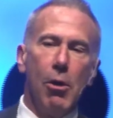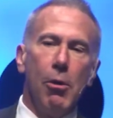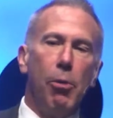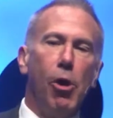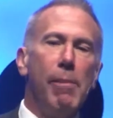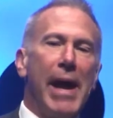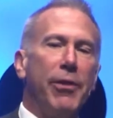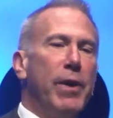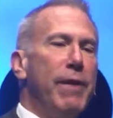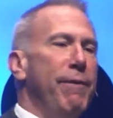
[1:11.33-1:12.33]
Pull back
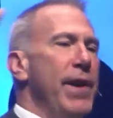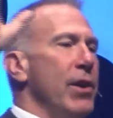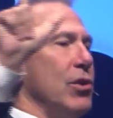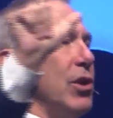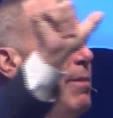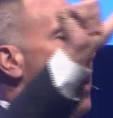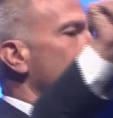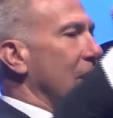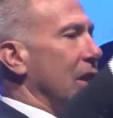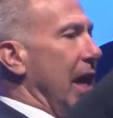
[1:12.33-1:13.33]
3 fingers so you're making the
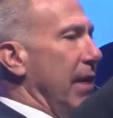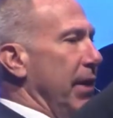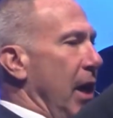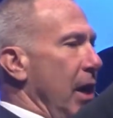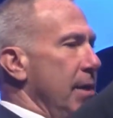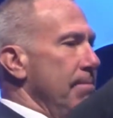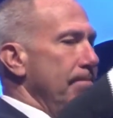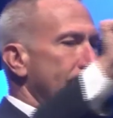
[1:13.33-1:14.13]
sign of a gun.